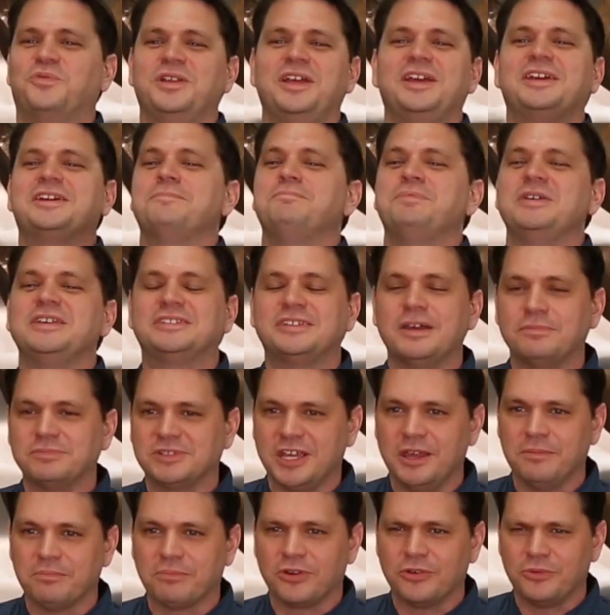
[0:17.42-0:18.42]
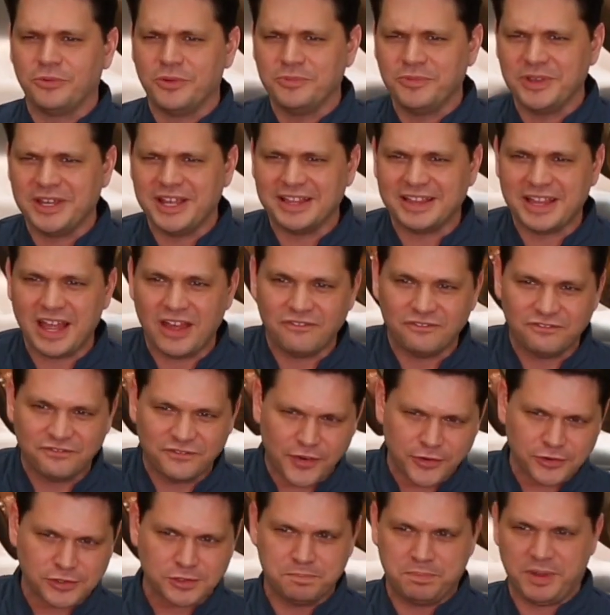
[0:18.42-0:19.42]
it could be September when we get that
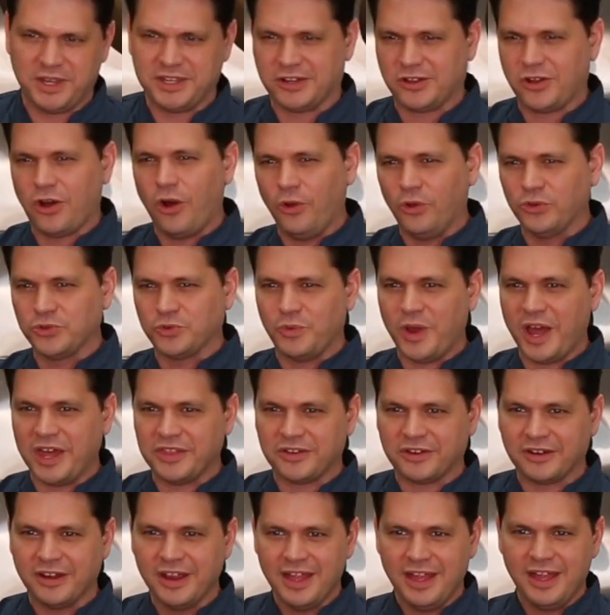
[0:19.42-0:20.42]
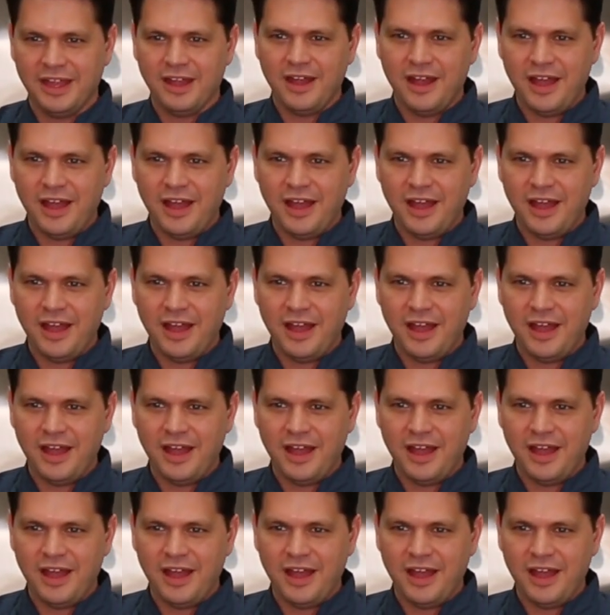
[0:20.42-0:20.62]
first bit of cold weather.